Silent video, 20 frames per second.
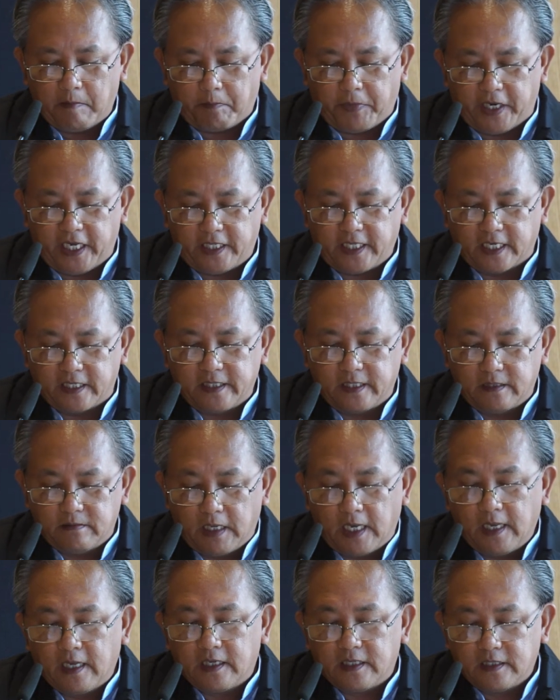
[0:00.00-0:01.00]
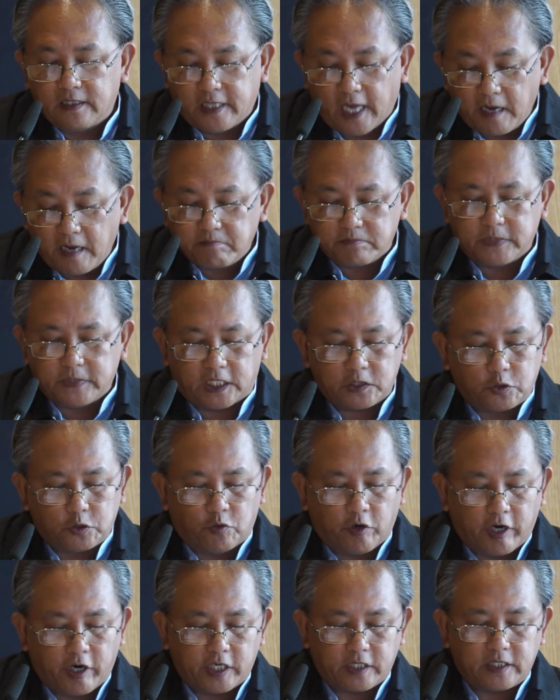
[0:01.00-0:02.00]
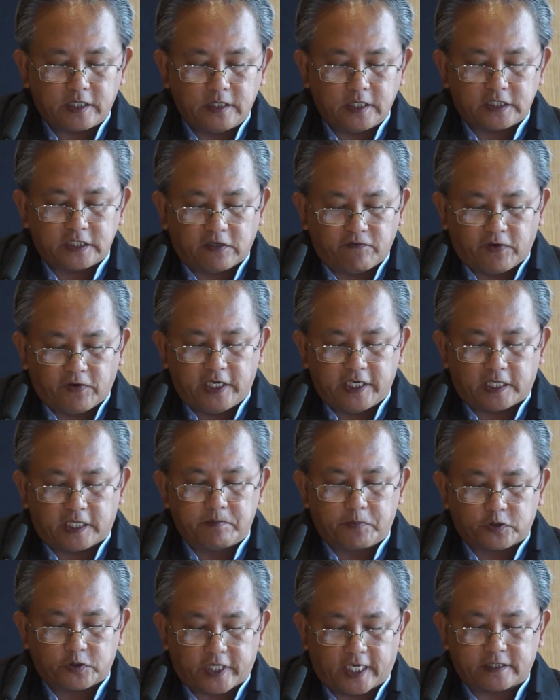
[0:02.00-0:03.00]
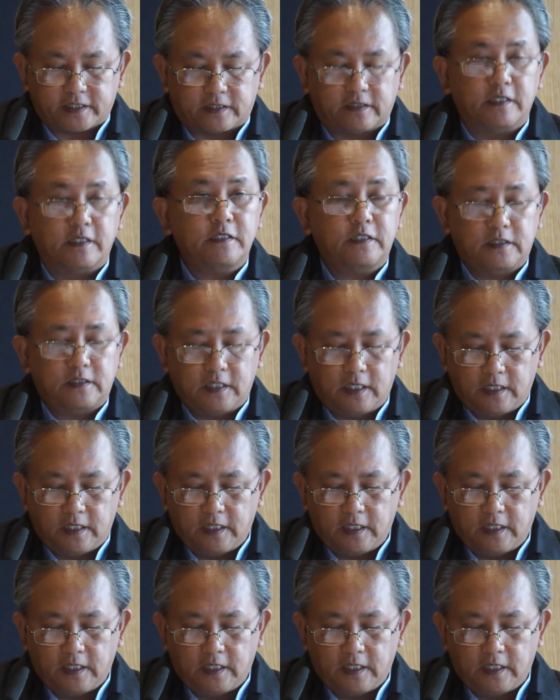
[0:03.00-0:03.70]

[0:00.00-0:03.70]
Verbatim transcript: pleading them not to hurt the civilian protesters,